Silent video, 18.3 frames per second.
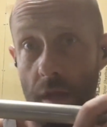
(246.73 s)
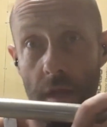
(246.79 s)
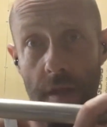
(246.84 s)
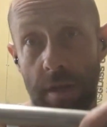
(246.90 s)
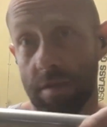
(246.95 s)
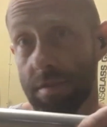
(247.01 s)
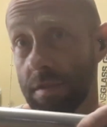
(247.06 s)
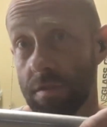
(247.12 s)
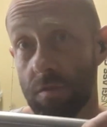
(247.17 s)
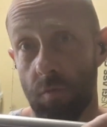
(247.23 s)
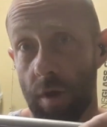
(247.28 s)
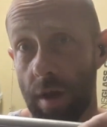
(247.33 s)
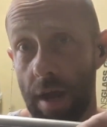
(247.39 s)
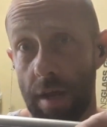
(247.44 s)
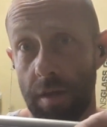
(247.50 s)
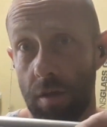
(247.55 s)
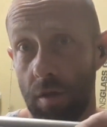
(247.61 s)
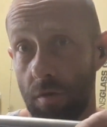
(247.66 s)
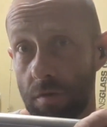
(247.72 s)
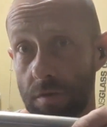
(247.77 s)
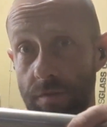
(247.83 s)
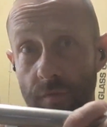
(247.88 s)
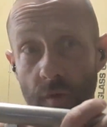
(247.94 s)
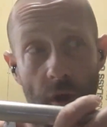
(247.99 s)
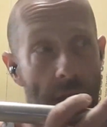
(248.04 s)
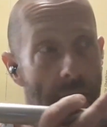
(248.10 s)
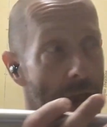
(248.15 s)
and this is what I use
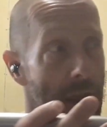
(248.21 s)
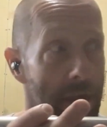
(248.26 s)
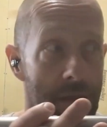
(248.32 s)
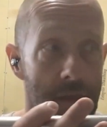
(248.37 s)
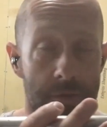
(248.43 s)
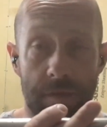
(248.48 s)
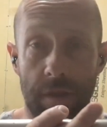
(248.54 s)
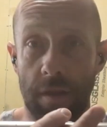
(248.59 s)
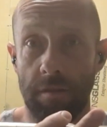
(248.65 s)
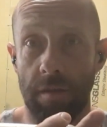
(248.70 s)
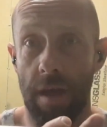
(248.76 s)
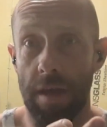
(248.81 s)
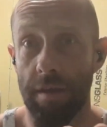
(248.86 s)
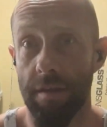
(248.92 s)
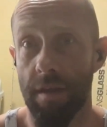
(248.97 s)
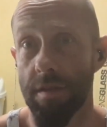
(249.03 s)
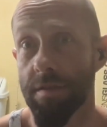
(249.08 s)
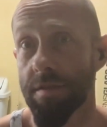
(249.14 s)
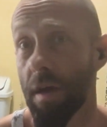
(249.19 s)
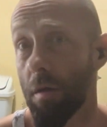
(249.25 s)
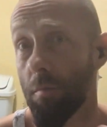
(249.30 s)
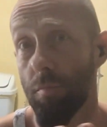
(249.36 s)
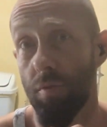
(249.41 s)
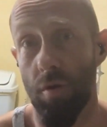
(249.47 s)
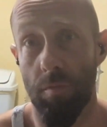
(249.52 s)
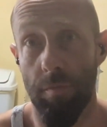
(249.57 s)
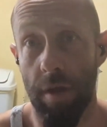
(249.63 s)
for anything like this. A
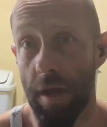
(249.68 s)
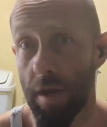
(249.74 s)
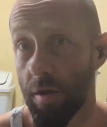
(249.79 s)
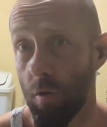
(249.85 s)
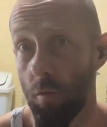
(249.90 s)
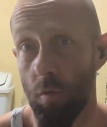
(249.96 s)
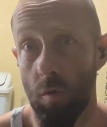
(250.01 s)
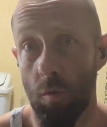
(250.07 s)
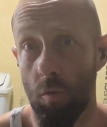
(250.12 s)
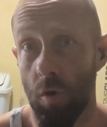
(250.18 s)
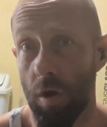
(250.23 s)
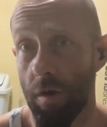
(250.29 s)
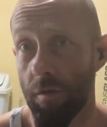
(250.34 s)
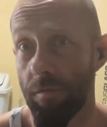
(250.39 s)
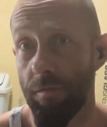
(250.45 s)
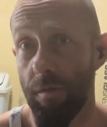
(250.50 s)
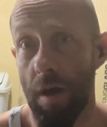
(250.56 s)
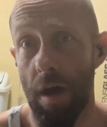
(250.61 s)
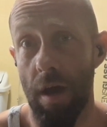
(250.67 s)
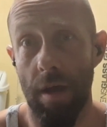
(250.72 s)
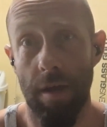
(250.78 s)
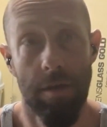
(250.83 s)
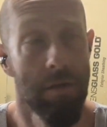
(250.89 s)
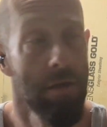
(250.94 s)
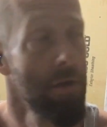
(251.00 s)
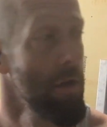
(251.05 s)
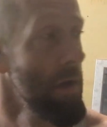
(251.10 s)
broom handle will work
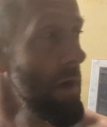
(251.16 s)
fine.